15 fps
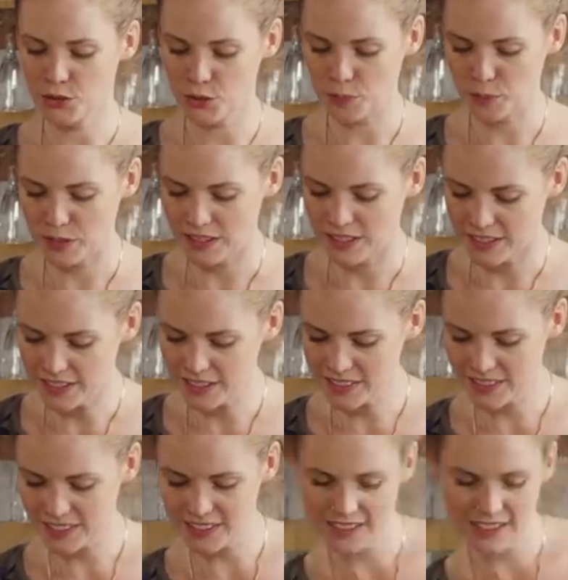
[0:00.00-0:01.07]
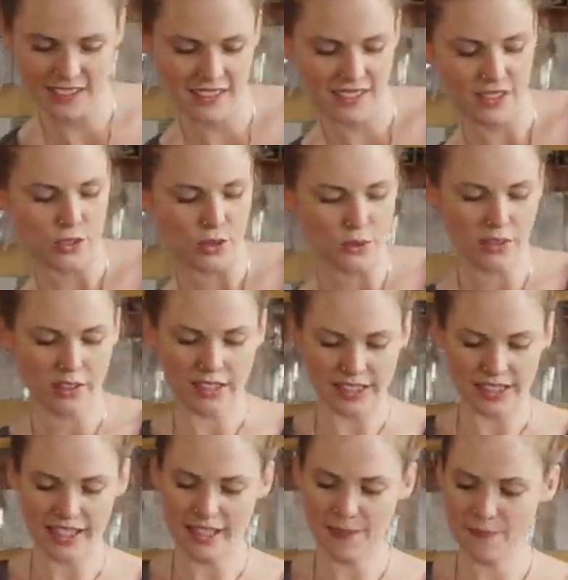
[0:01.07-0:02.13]
coupe here to go with the
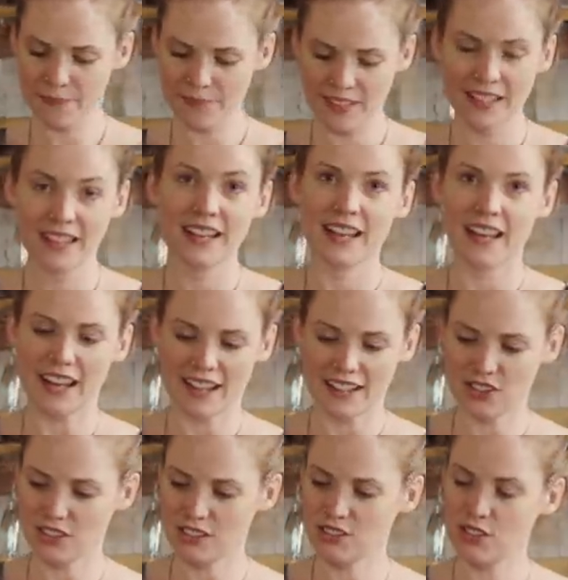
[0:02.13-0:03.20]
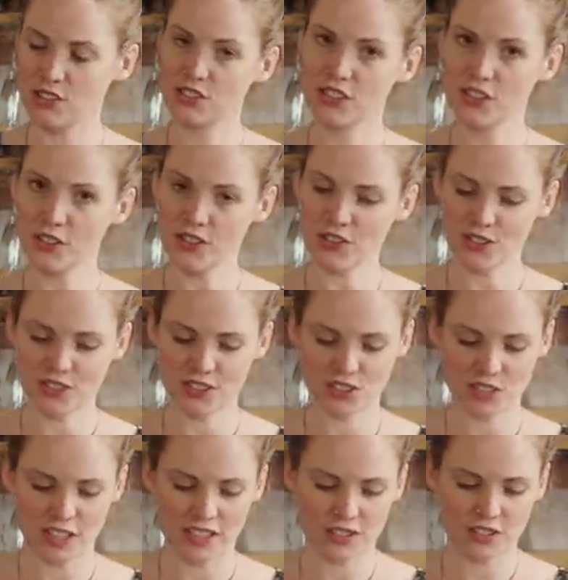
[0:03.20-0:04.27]
name. And just use your Hawthorne
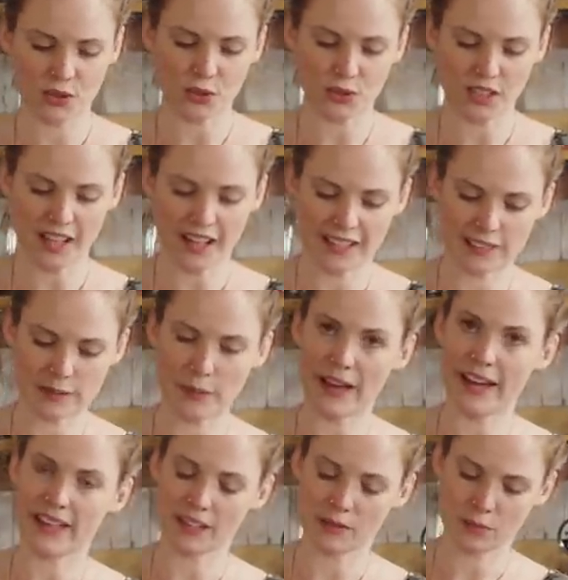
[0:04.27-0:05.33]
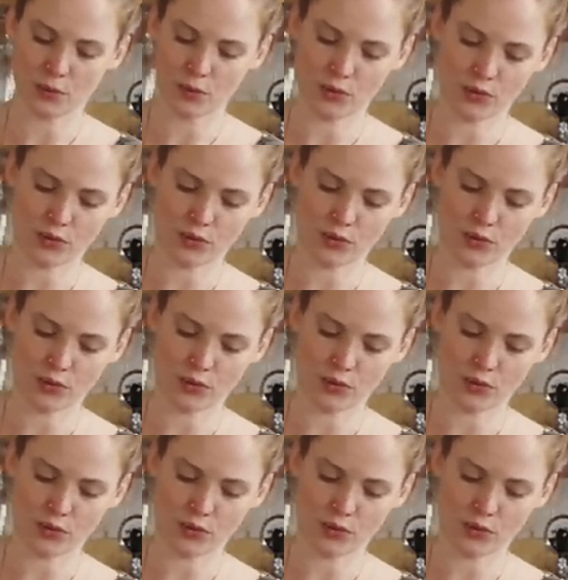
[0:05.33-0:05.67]
strainer to hold the ice back and pour